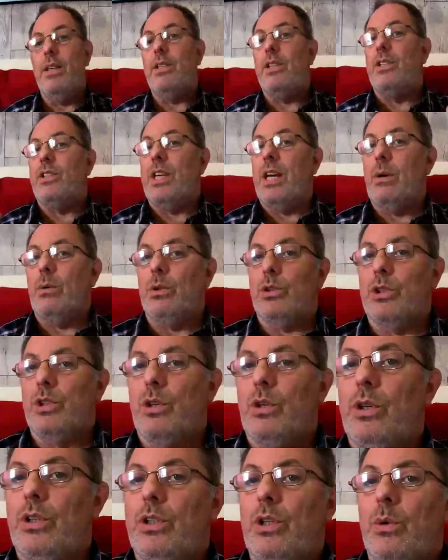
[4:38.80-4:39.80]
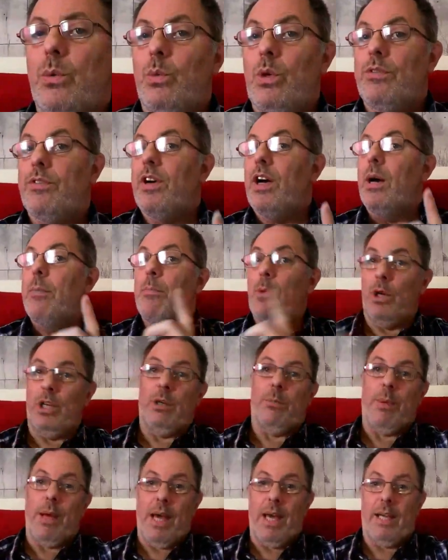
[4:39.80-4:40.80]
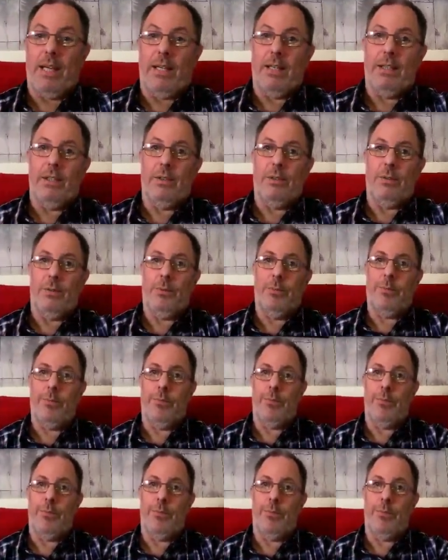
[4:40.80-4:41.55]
this is the outside with a mic pack. We've got